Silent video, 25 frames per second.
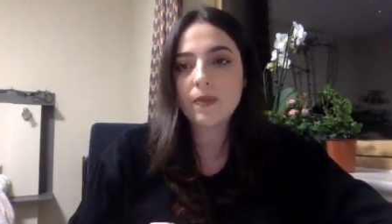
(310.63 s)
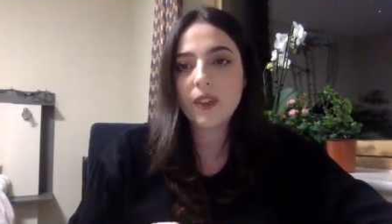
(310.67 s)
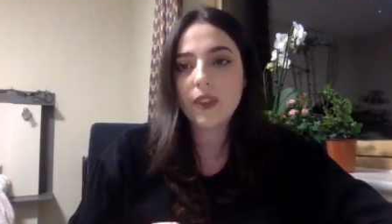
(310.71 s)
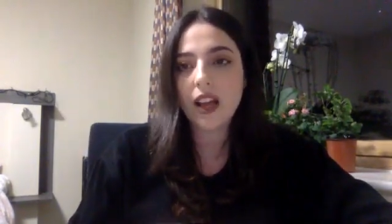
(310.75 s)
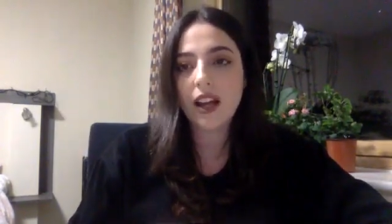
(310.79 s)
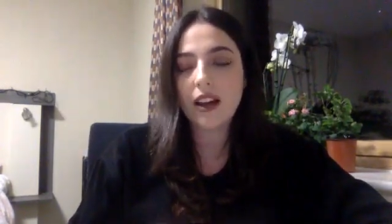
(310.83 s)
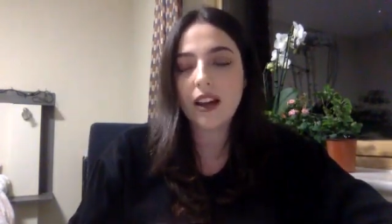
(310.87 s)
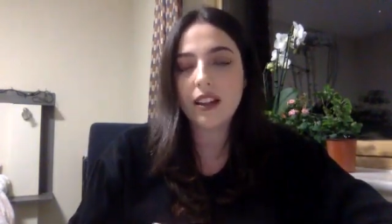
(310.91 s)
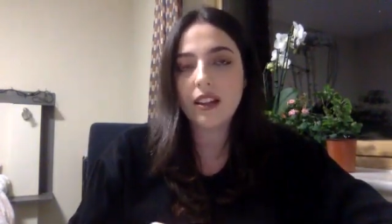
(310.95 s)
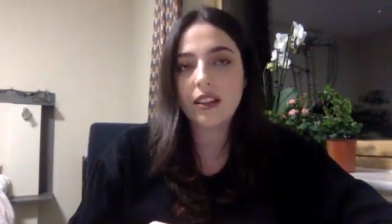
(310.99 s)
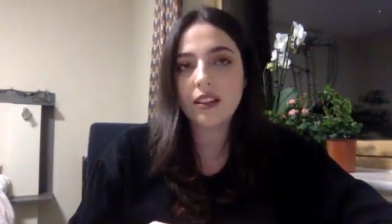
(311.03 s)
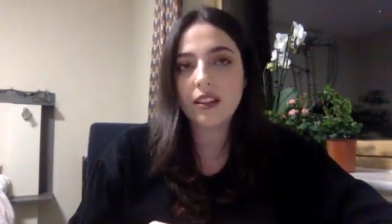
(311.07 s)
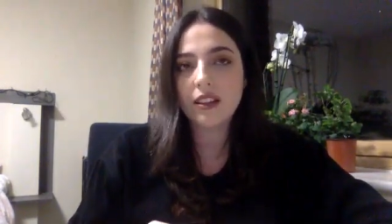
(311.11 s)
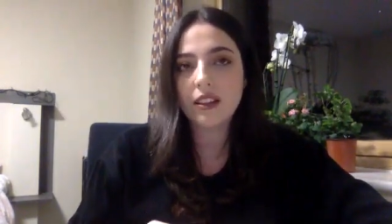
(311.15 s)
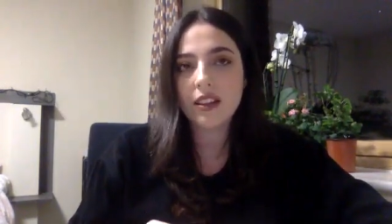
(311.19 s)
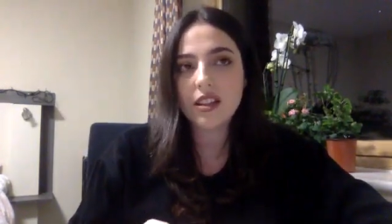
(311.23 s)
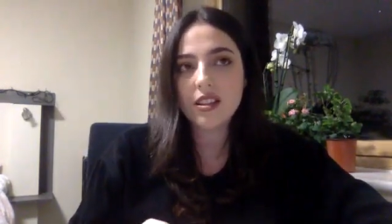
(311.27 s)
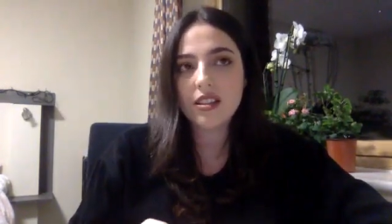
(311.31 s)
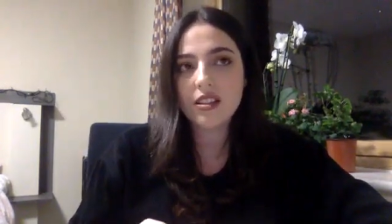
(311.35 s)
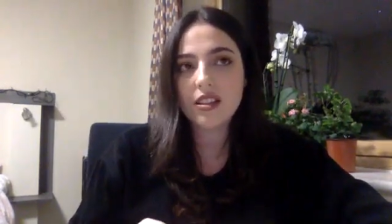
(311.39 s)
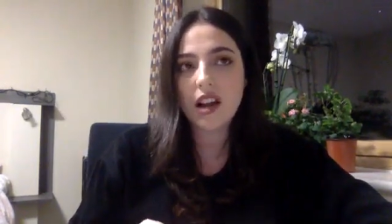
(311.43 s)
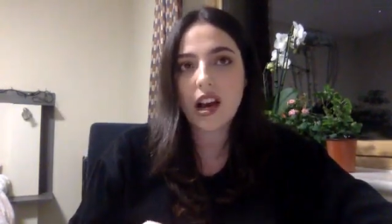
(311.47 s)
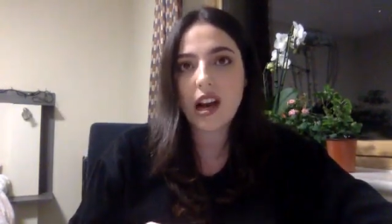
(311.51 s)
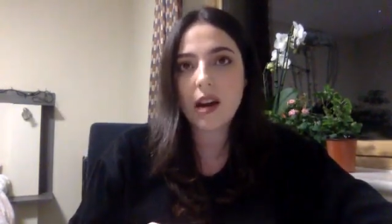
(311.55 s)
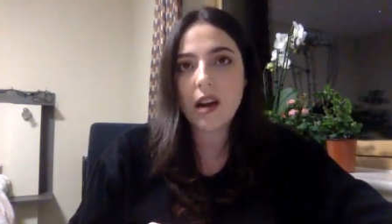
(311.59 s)
And this
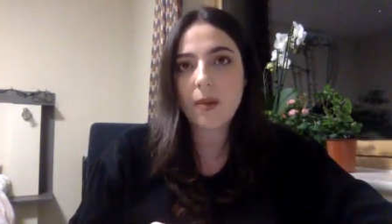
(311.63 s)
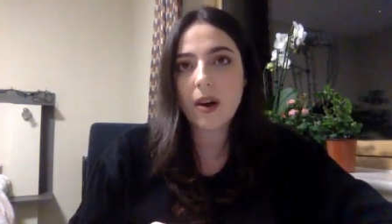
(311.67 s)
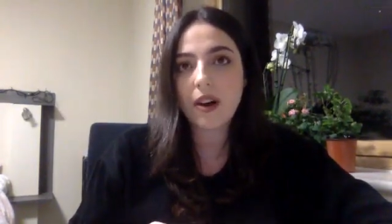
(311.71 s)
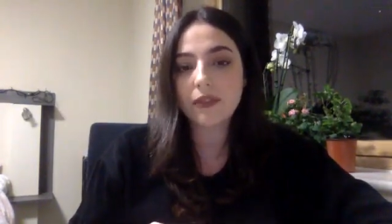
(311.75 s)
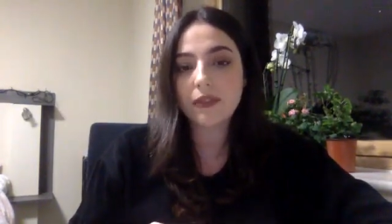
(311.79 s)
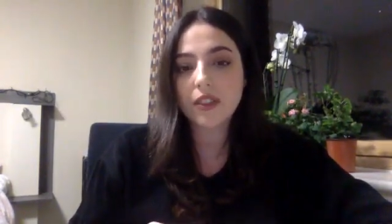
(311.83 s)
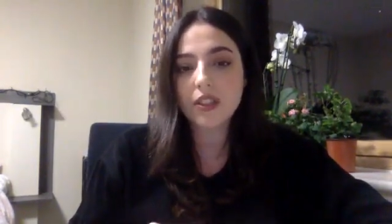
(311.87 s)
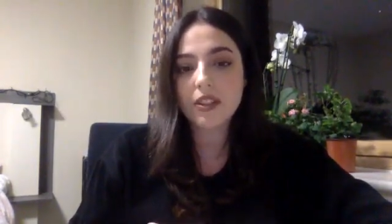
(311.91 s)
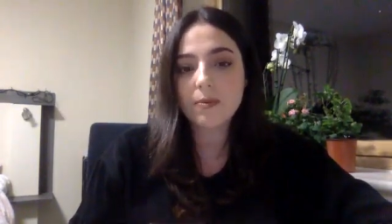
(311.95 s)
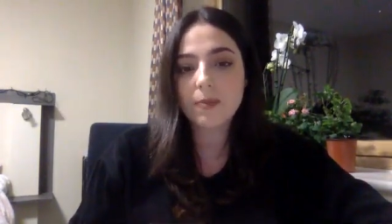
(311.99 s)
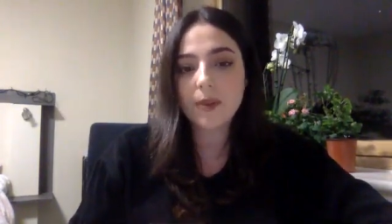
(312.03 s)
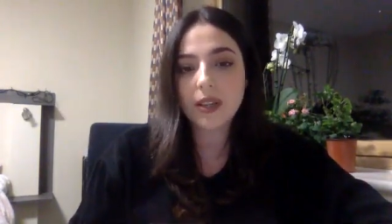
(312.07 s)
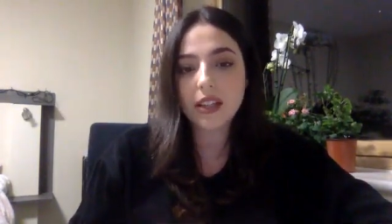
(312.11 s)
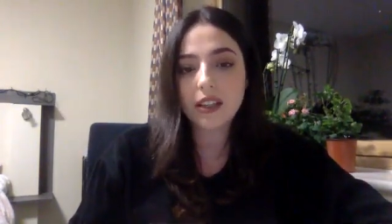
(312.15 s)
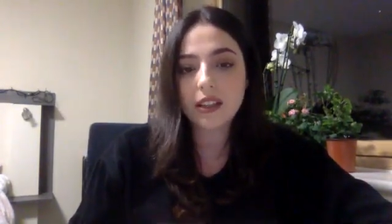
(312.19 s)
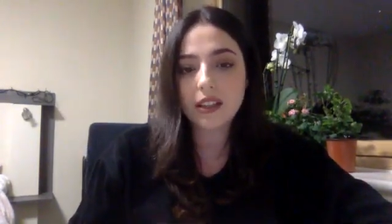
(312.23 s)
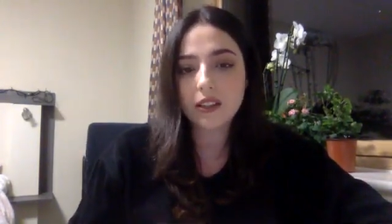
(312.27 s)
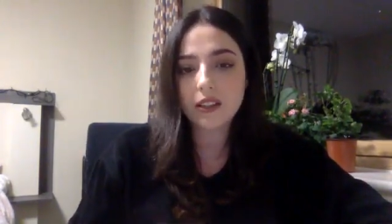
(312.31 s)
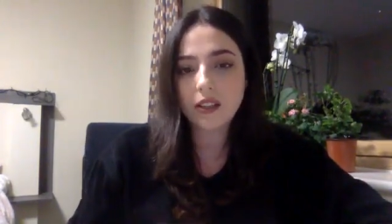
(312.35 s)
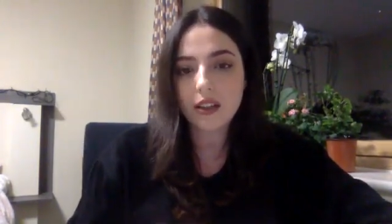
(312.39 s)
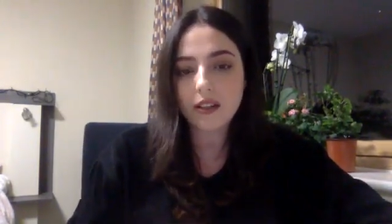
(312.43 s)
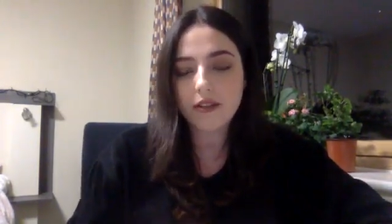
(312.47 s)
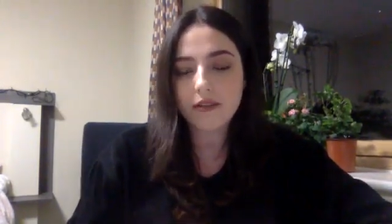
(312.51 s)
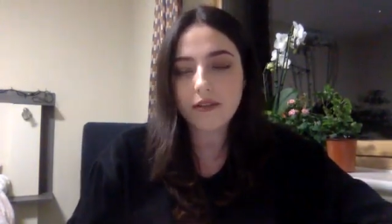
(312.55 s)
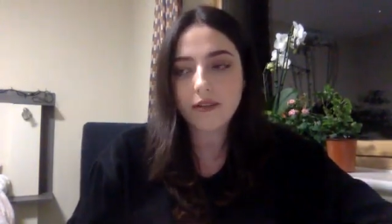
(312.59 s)
time after speaking
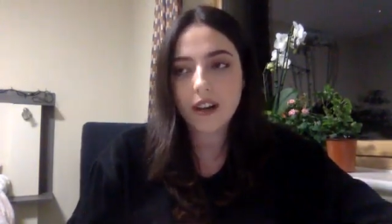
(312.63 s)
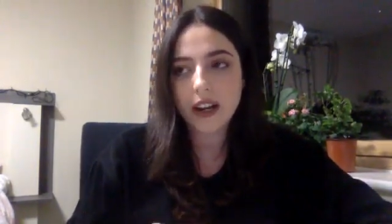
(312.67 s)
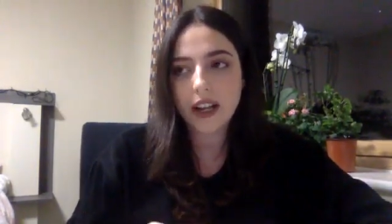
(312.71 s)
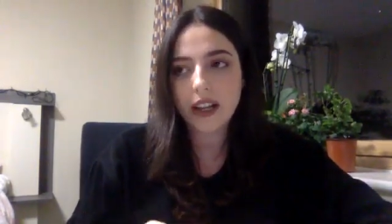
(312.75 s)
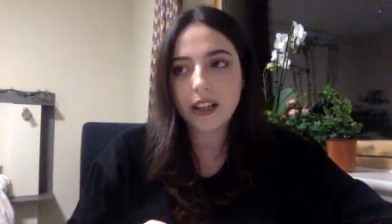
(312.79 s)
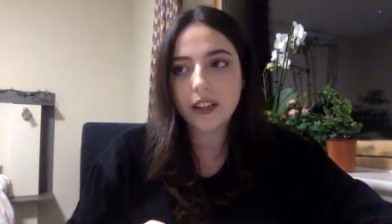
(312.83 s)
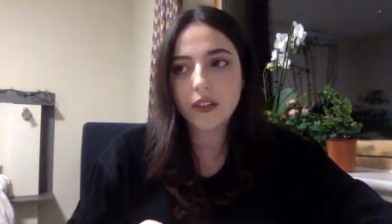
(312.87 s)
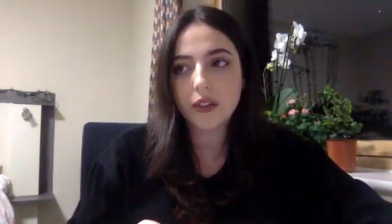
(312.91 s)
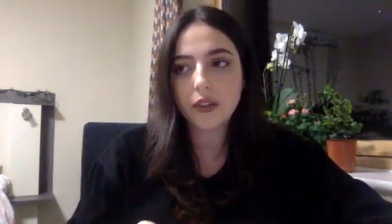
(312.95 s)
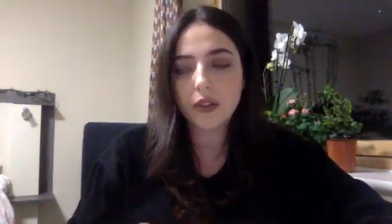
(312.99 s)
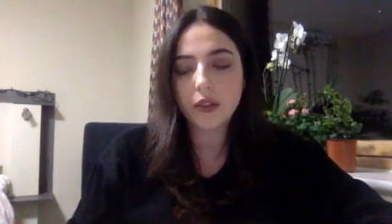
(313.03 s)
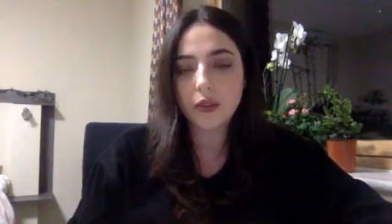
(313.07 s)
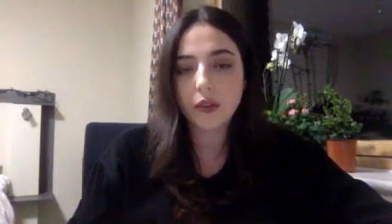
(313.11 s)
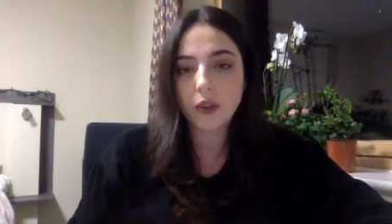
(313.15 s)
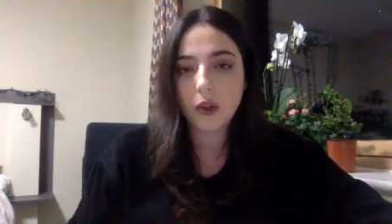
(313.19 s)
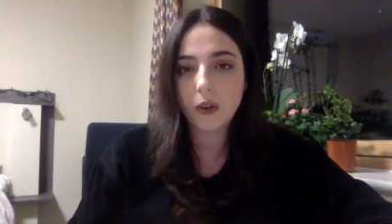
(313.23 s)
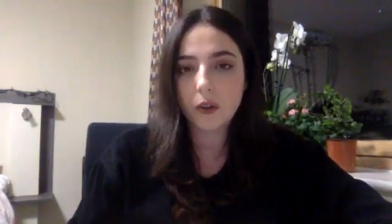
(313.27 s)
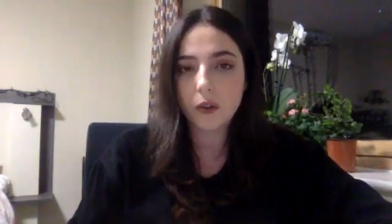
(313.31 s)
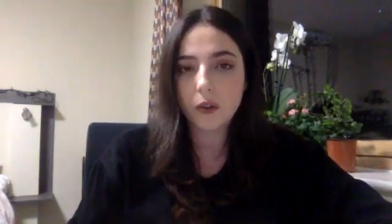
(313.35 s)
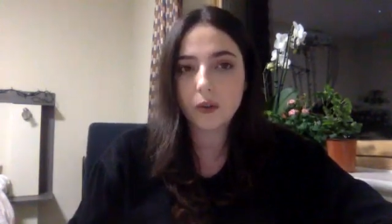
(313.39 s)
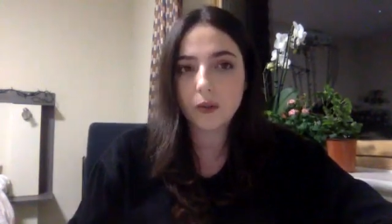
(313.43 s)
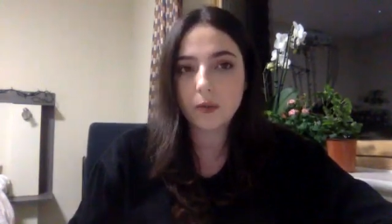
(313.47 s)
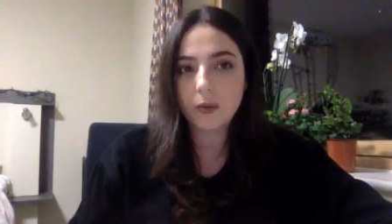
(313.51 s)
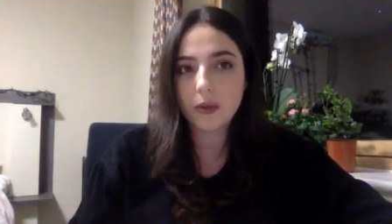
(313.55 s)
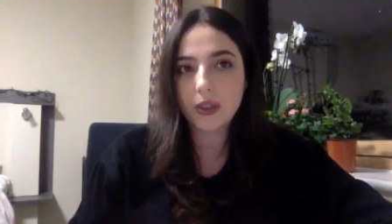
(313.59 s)
to a friend who
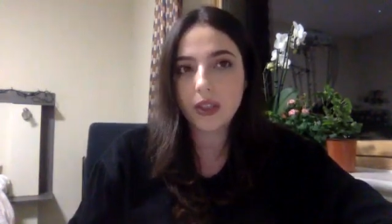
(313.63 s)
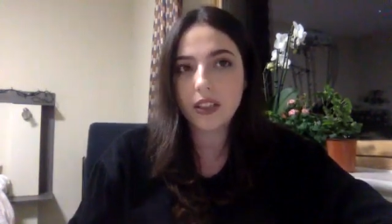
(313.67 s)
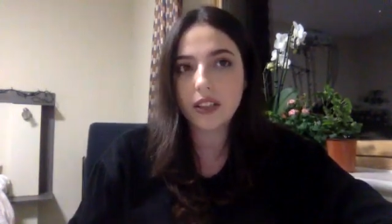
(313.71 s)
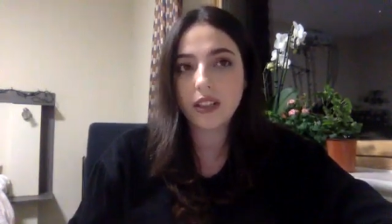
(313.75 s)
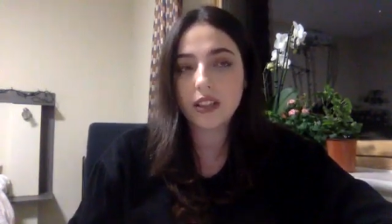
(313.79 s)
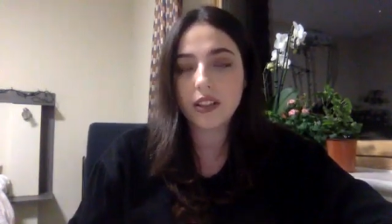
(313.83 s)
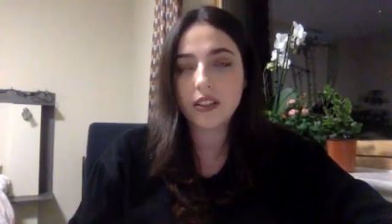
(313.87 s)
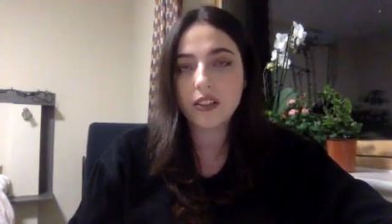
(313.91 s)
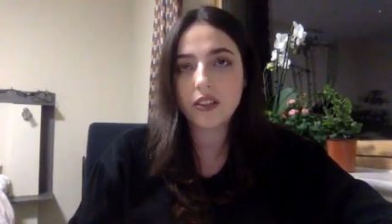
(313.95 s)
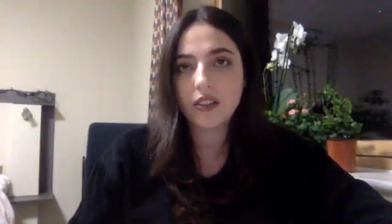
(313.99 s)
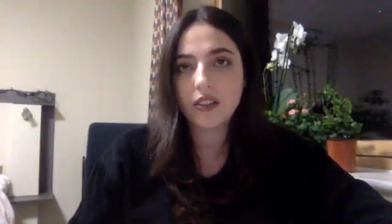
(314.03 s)
told me